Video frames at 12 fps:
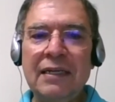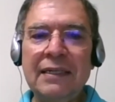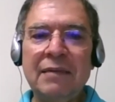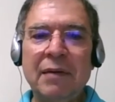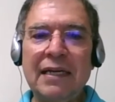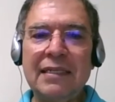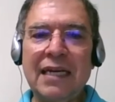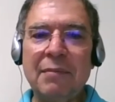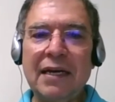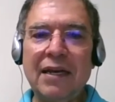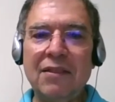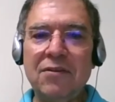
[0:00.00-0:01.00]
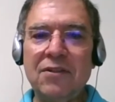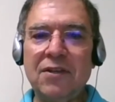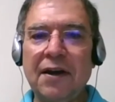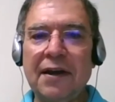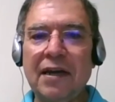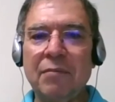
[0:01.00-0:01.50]
you know, by the time I get through
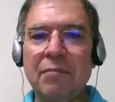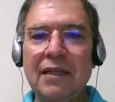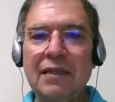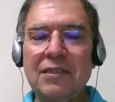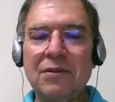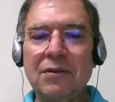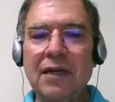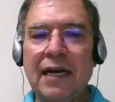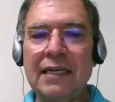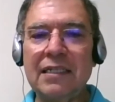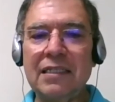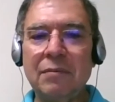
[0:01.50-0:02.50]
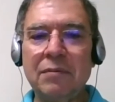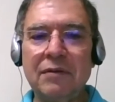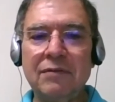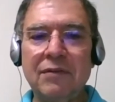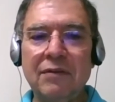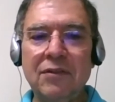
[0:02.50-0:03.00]
talking about this whole concept
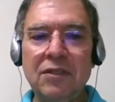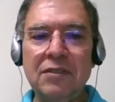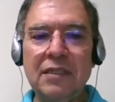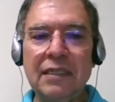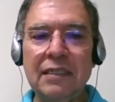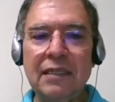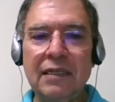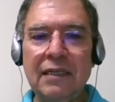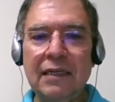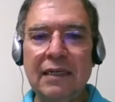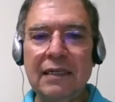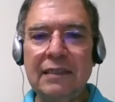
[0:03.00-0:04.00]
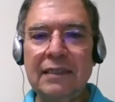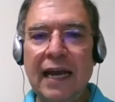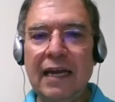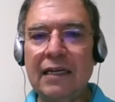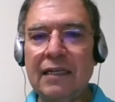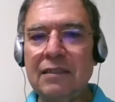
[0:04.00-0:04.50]
of using
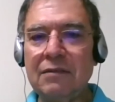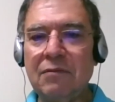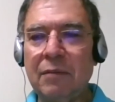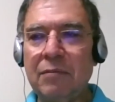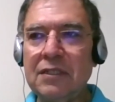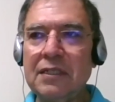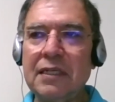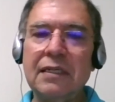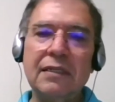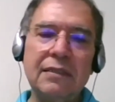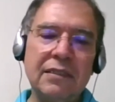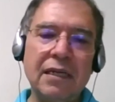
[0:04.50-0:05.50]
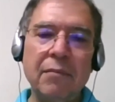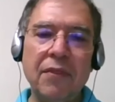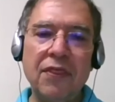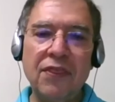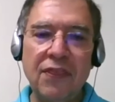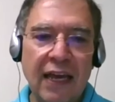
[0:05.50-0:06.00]
data to represent
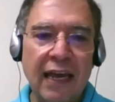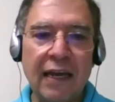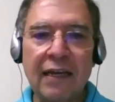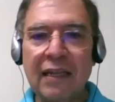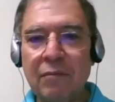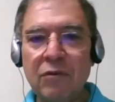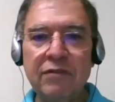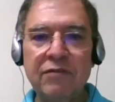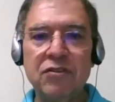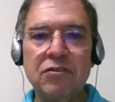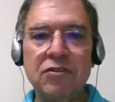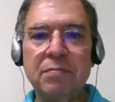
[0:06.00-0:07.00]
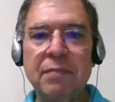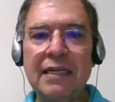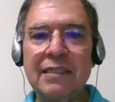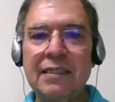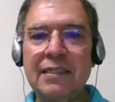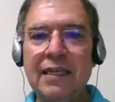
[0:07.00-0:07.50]
something that moves through
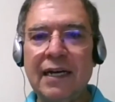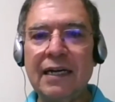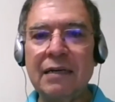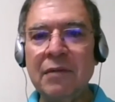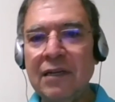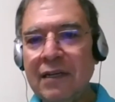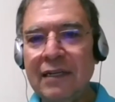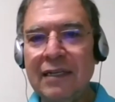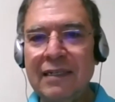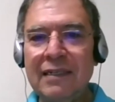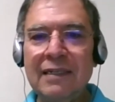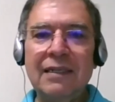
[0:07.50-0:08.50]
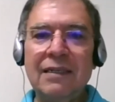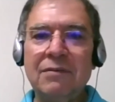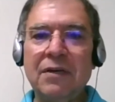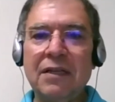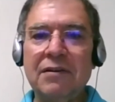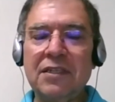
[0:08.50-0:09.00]
space and time,
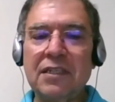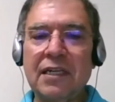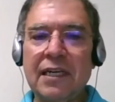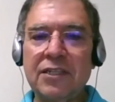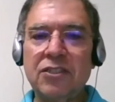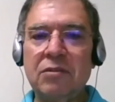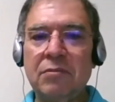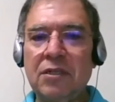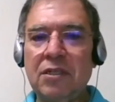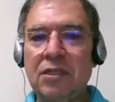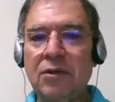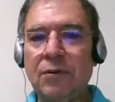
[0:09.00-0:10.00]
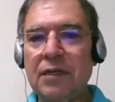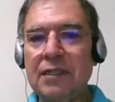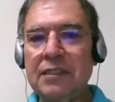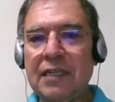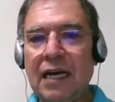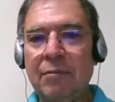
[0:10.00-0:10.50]
whether it's a customer or a
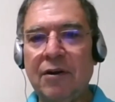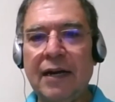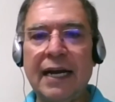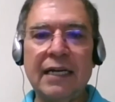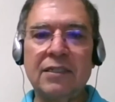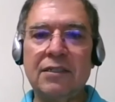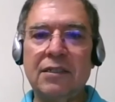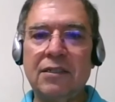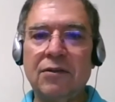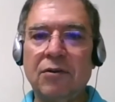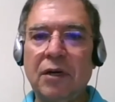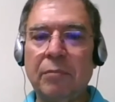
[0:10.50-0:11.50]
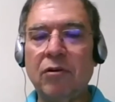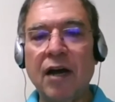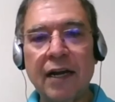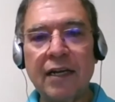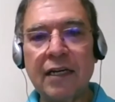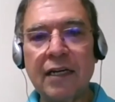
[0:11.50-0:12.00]
cyber actor or a
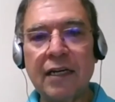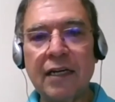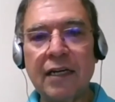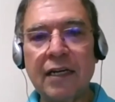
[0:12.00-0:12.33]
product,